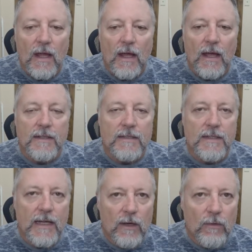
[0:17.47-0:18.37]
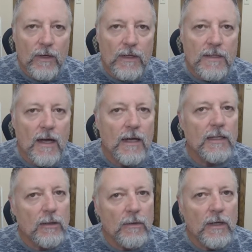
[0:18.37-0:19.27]
And today we're going to talk a
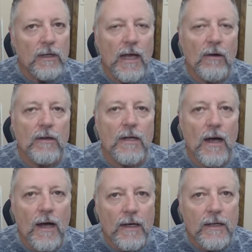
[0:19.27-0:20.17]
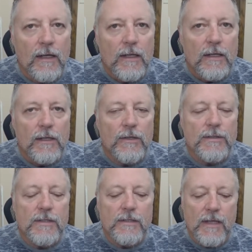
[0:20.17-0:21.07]
little bit how God
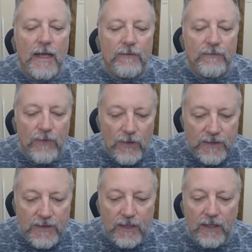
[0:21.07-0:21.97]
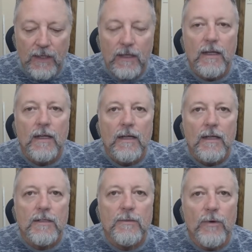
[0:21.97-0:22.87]
uses adversity
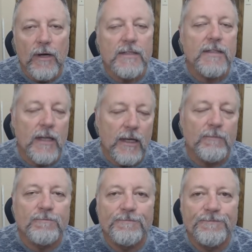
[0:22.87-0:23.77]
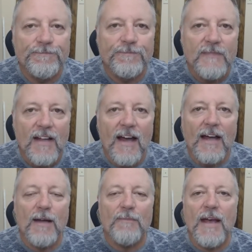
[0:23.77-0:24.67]
to bring us to Him.
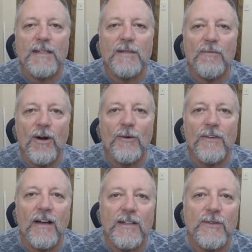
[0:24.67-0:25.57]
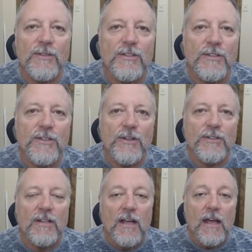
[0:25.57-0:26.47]
Hi, I'm Pastor Mark with Heights Christian
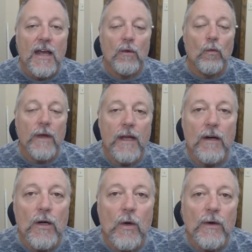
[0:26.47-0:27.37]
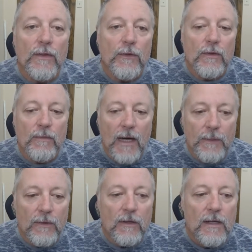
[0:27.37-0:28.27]
Church, and we are going through the
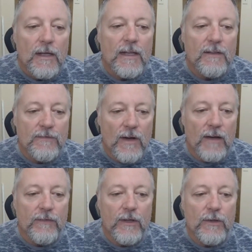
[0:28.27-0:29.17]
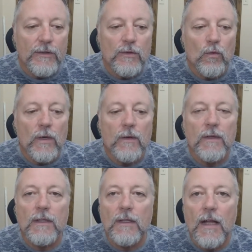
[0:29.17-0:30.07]
Bible in 5 years. We
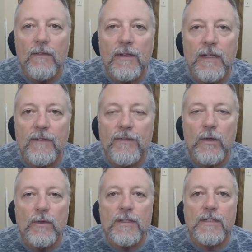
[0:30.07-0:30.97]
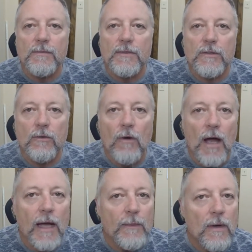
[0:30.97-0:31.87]
would love it if you would
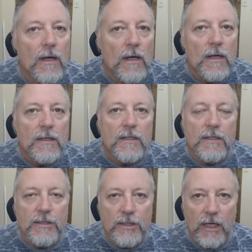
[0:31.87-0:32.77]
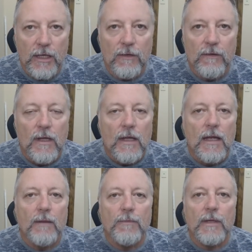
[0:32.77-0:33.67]
subscribe to this channel
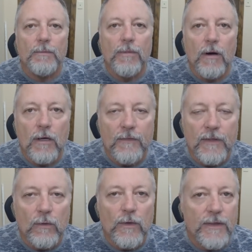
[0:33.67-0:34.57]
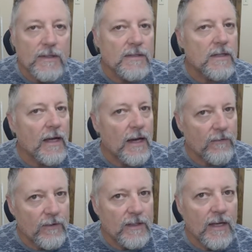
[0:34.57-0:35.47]
and be a part of it with us
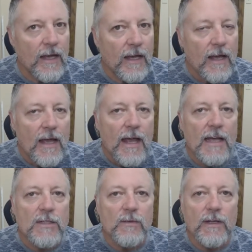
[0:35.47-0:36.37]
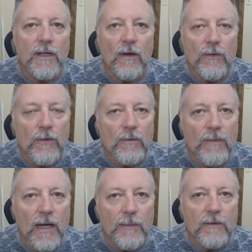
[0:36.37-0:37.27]
every day as we go through the
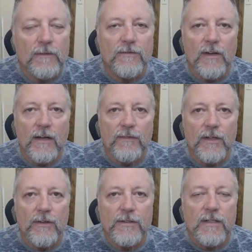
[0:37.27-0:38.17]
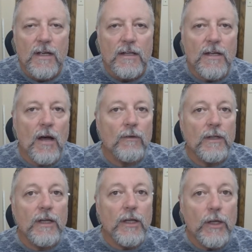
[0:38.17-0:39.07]
Bible in 5 years. Not
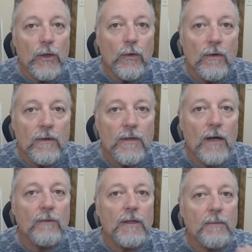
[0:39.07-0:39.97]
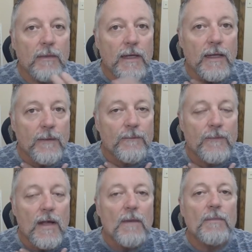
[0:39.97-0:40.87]
only you, not only me,
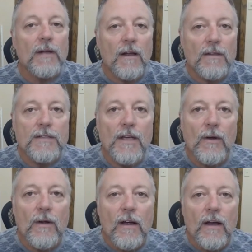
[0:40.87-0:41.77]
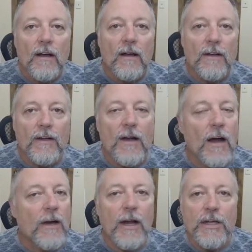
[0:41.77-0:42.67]
but also the
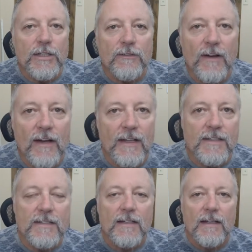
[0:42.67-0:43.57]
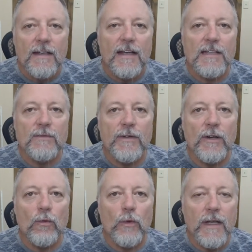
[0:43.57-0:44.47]
congregation of Heights, as we
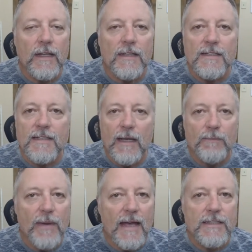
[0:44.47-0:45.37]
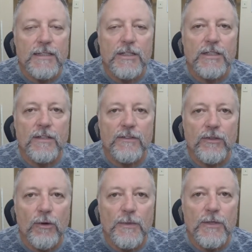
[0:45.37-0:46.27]
are reading the same passages of
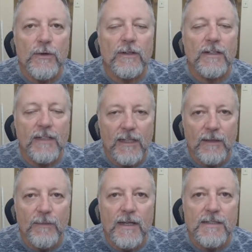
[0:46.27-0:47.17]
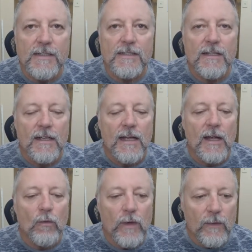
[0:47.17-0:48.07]
Scripture on a daily basis,
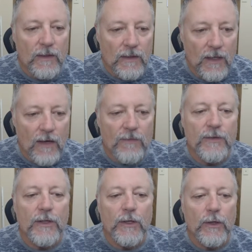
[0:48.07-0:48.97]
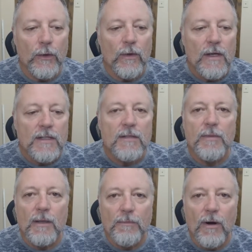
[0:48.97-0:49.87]
and we would love for you to
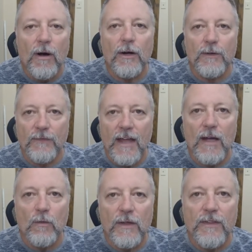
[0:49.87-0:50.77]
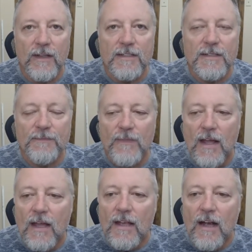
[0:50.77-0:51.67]
be a part of that with us.
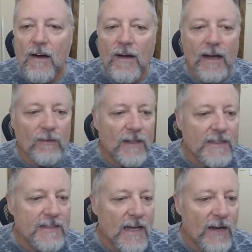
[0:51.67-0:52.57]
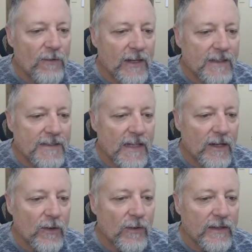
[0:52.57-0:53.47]
All right, well, let's dive right into 2
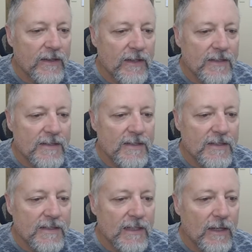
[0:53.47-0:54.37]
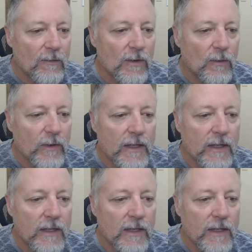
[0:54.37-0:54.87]
Corinthians and see what we